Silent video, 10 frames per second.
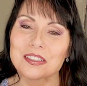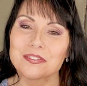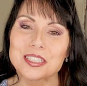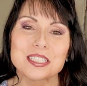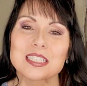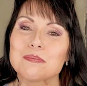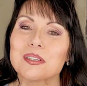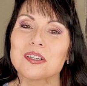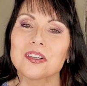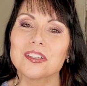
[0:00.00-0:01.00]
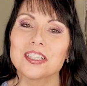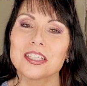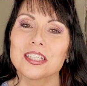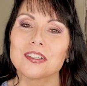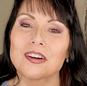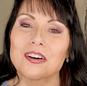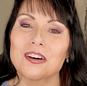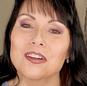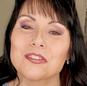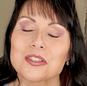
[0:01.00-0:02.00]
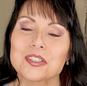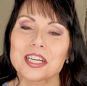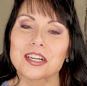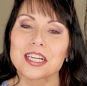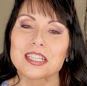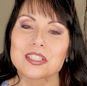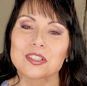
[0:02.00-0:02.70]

fits the bill in all of those areas.